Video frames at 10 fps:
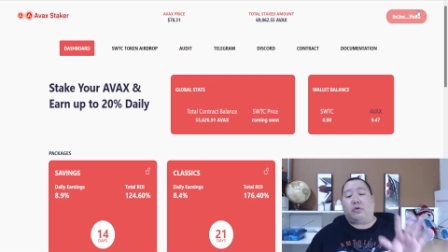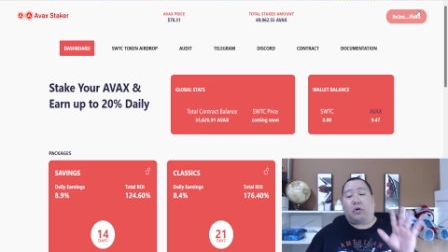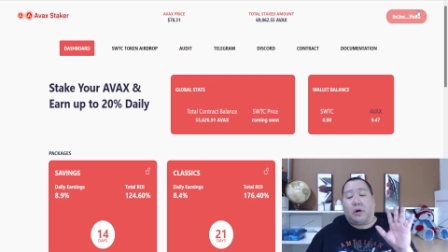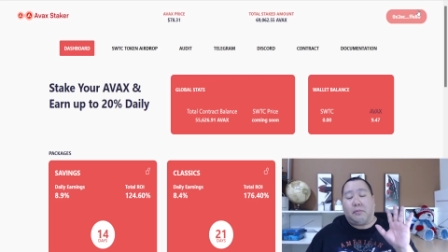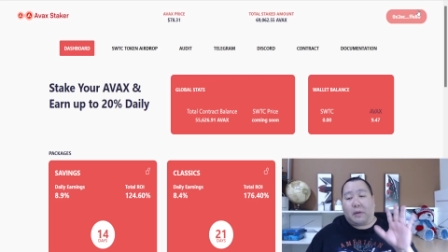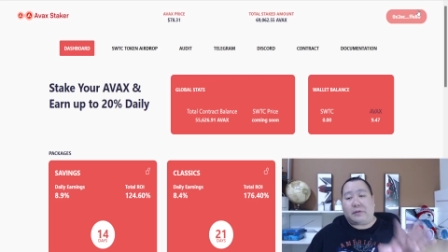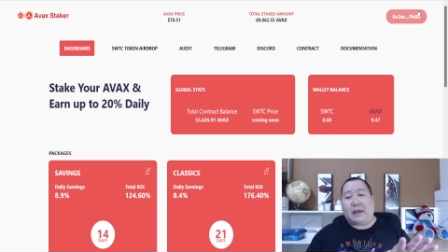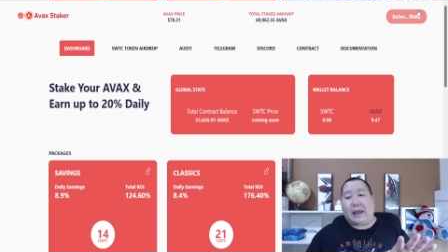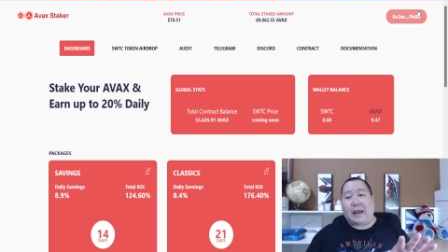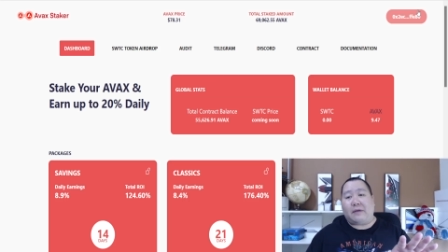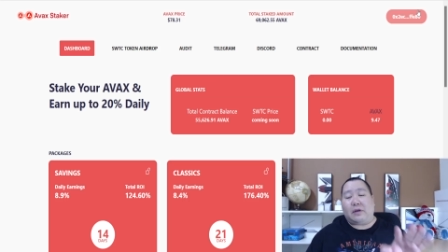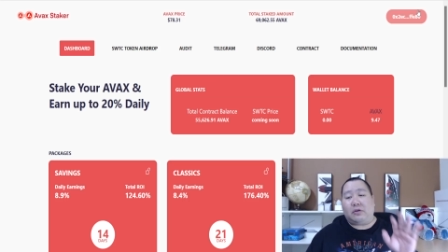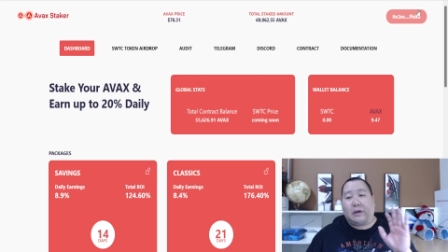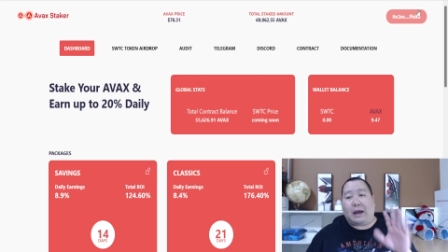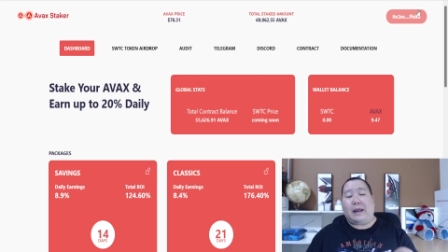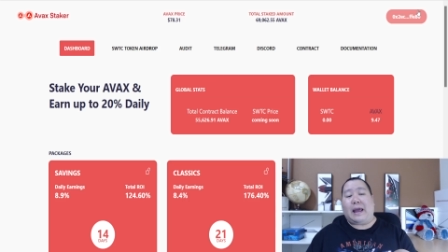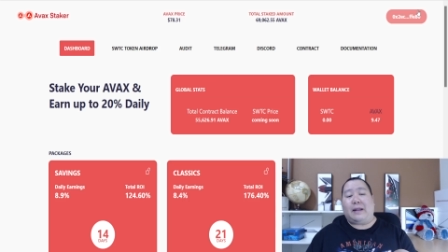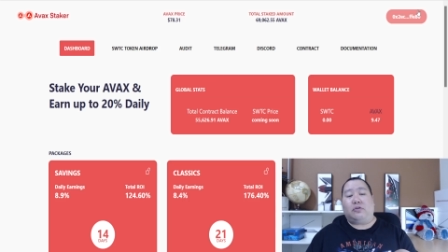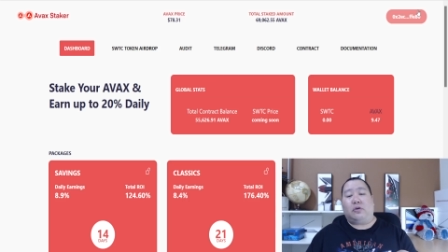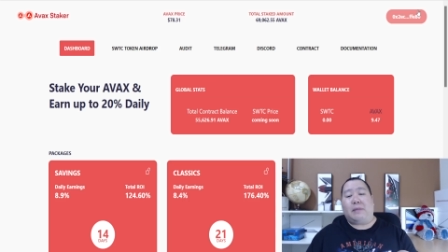are must have and you gotta
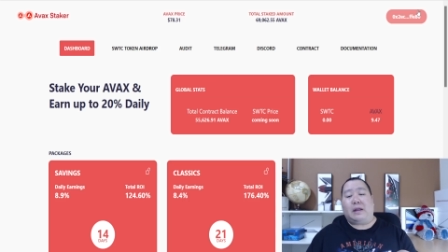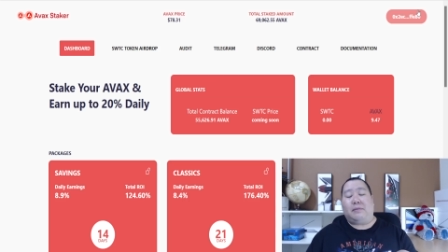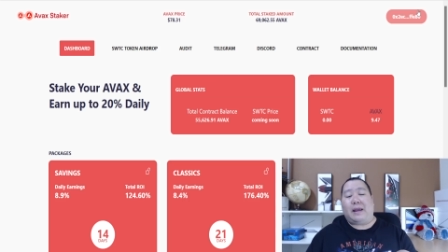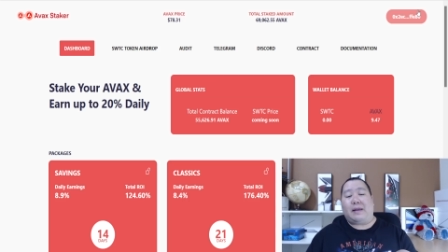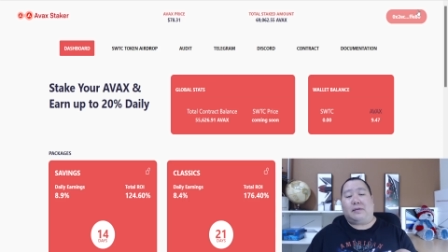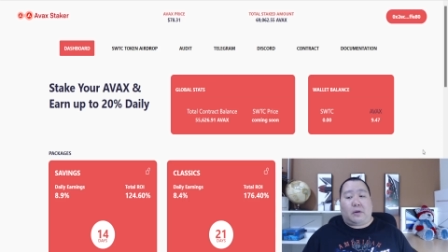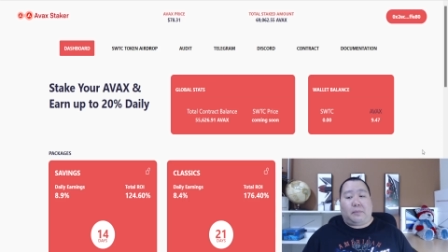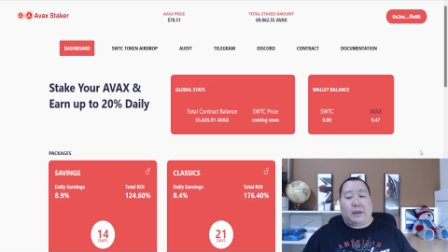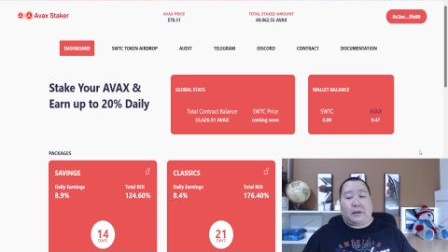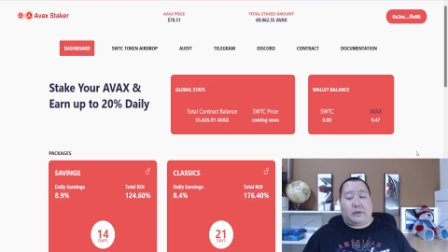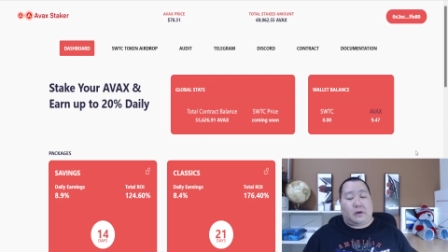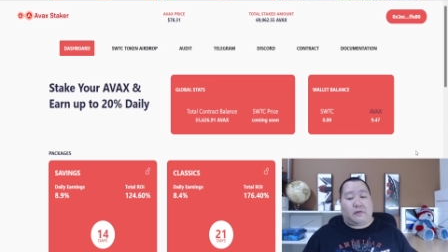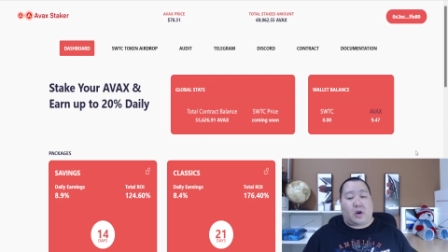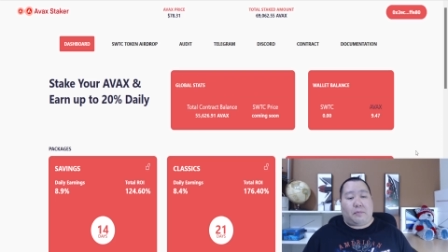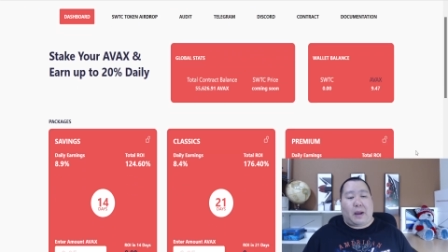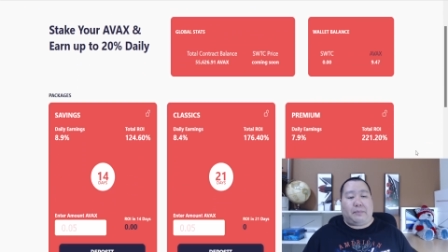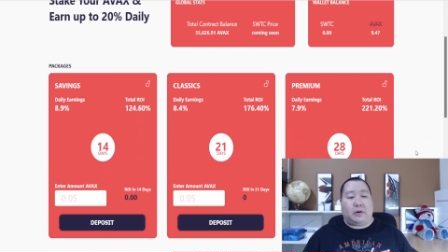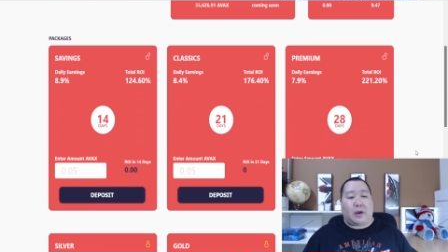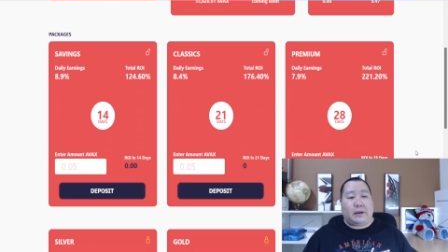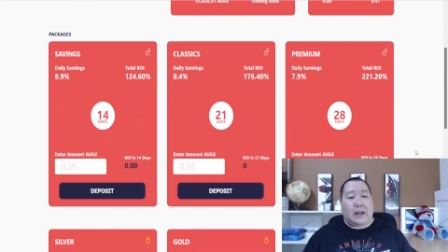add it to your MetaMask because they're very
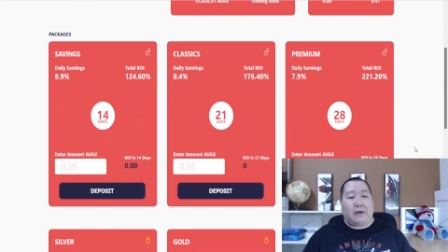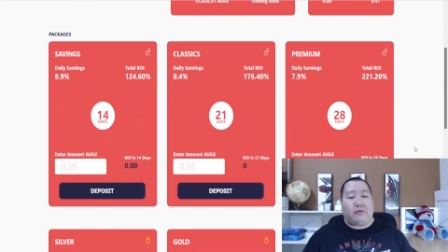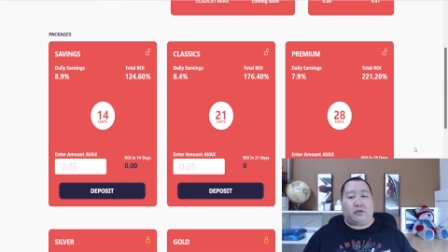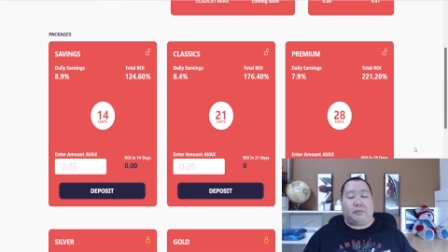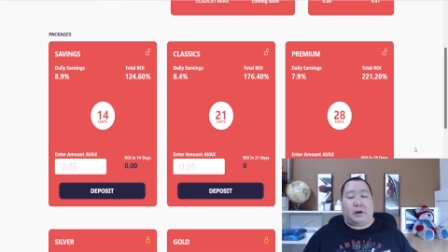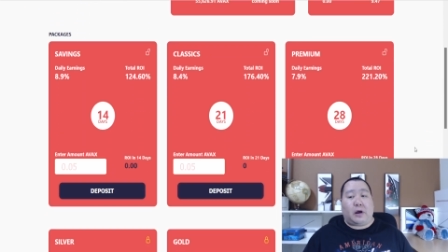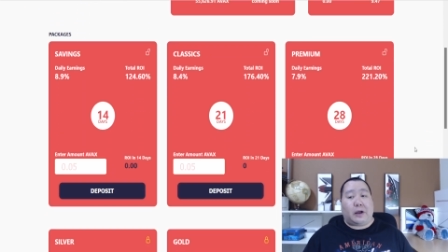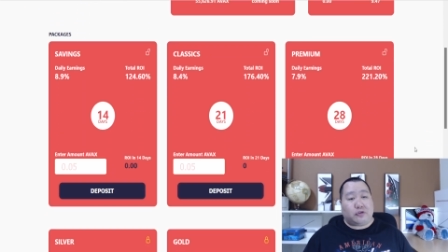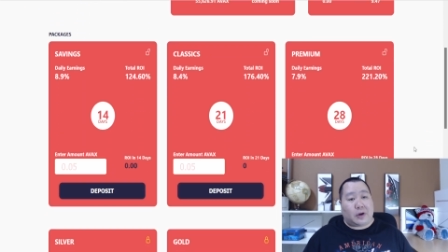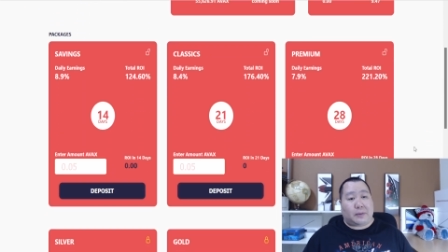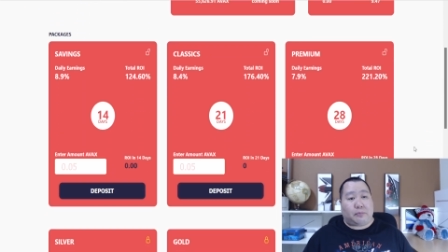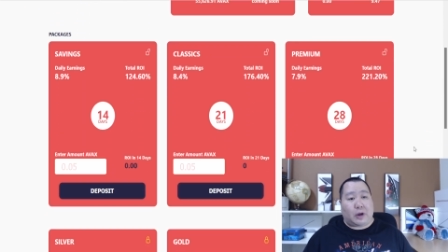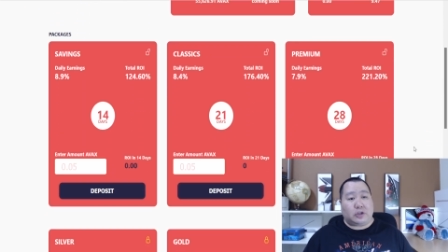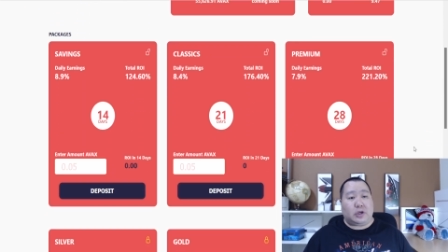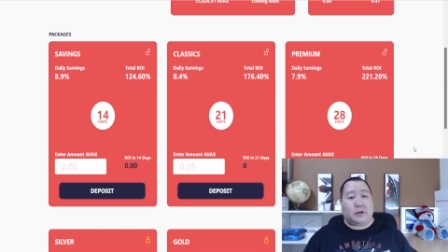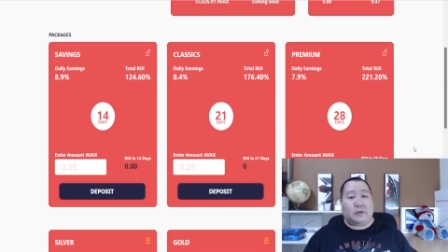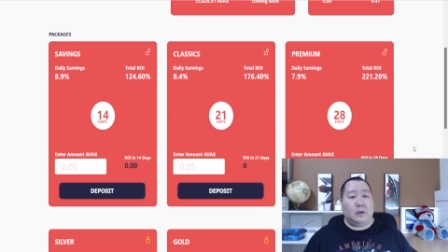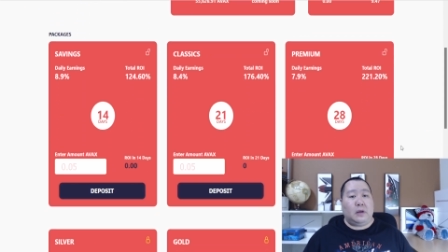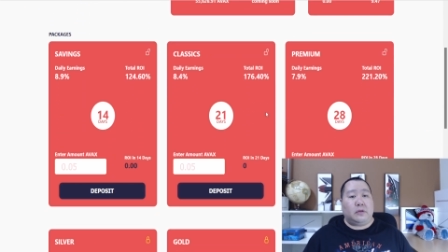popular right now for smart contract projects.